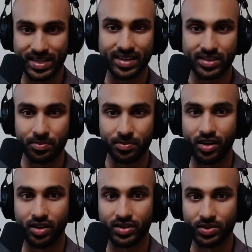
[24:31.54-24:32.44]
something
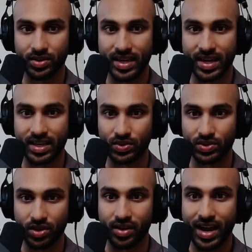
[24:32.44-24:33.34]
also that you
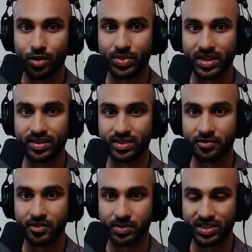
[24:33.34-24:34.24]
sought out because of
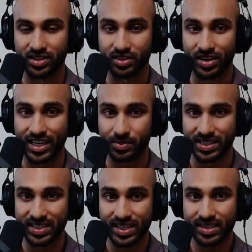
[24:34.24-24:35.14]
his particular
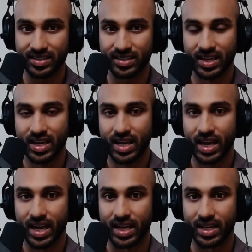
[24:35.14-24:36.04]
expertise,
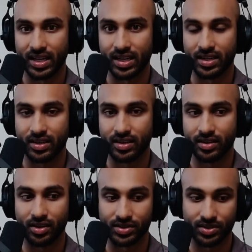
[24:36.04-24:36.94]
and
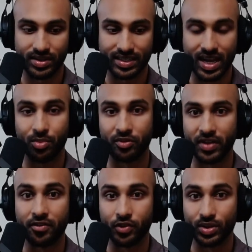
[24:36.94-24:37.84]
also the type of
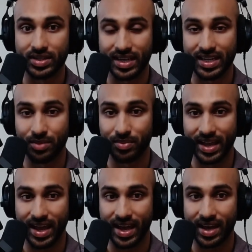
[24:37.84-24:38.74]
influence that he
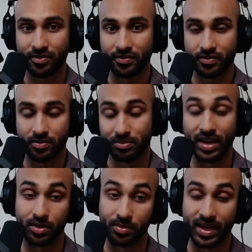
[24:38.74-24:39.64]
may
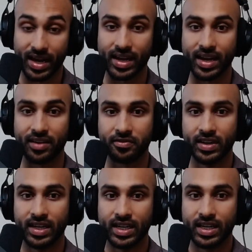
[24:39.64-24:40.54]
or may not have
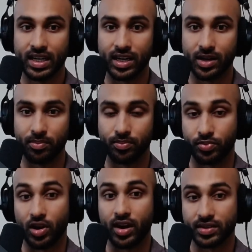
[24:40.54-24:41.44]

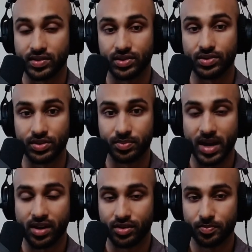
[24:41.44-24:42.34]
brought to
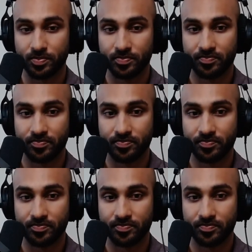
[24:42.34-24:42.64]
Spotahome?